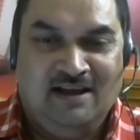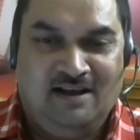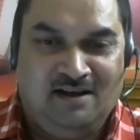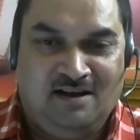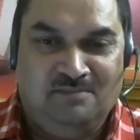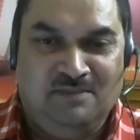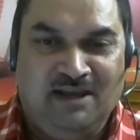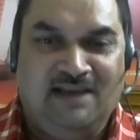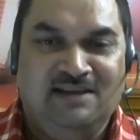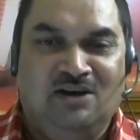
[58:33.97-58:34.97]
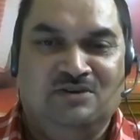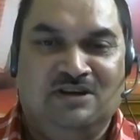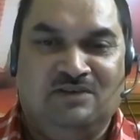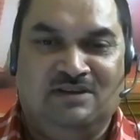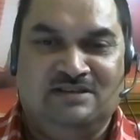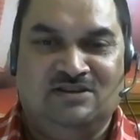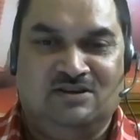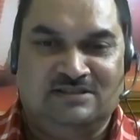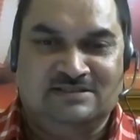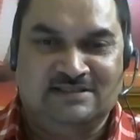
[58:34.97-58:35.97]
Uh, may I now request
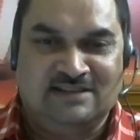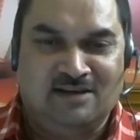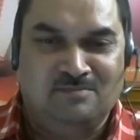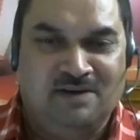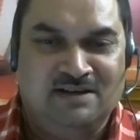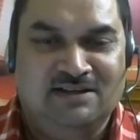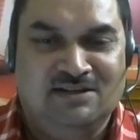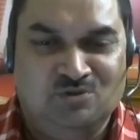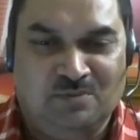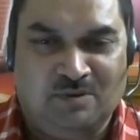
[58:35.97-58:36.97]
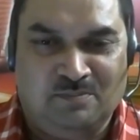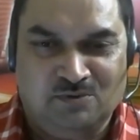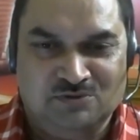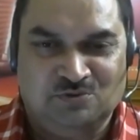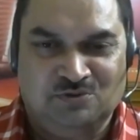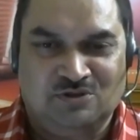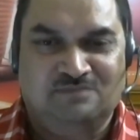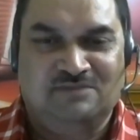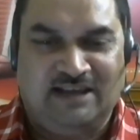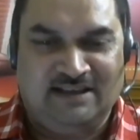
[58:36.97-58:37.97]
Dr. Siram Pandey to propose vote
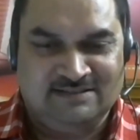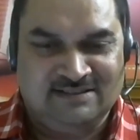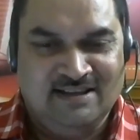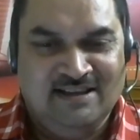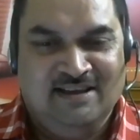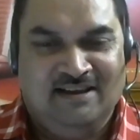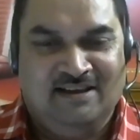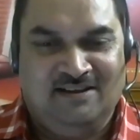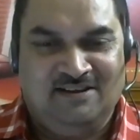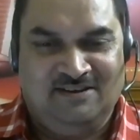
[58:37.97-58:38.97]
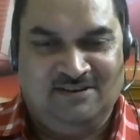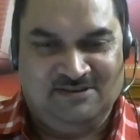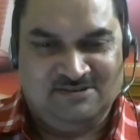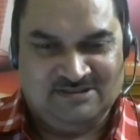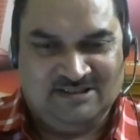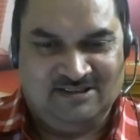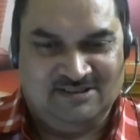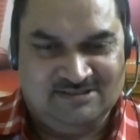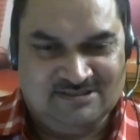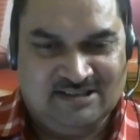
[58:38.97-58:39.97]
of thanks. Uh, oh, thank
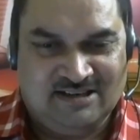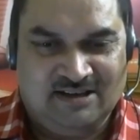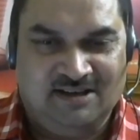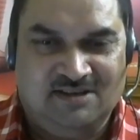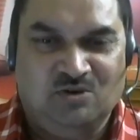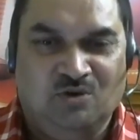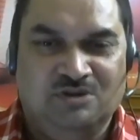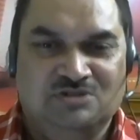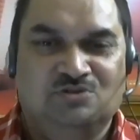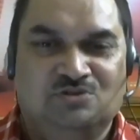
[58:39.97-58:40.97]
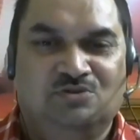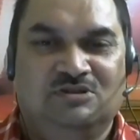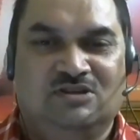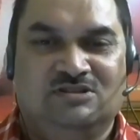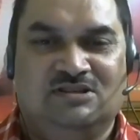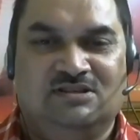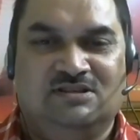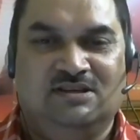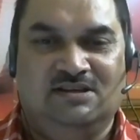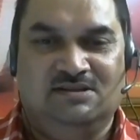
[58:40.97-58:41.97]
you. over to
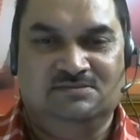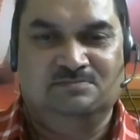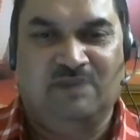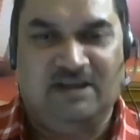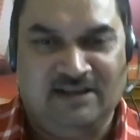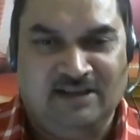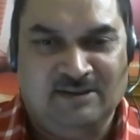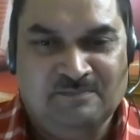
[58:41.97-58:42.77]
Dr. Pandey.